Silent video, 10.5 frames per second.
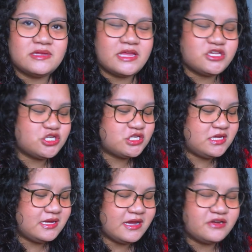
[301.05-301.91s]
And
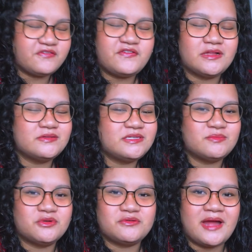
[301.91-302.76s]
she kind of follows
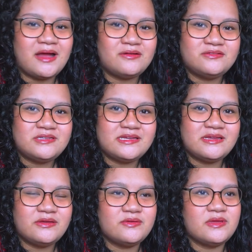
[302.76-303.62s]
him around.
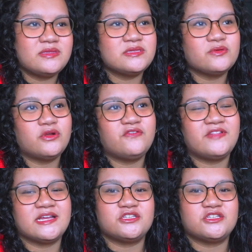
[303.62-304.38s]
It's sort of like a